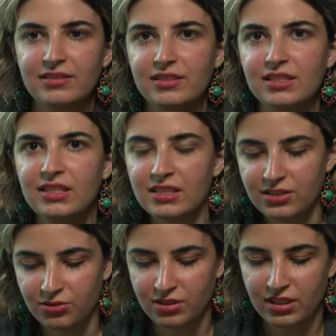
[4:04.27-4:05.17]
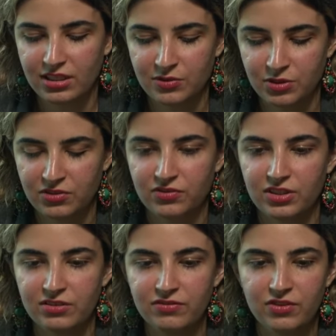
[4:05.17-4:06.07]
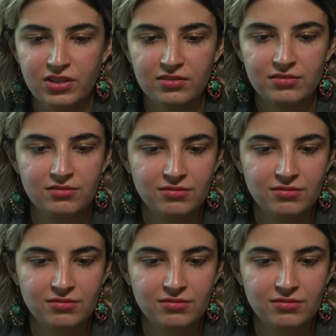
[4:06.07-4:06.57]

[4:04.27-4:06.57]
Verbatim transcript: needless to say it was a very fun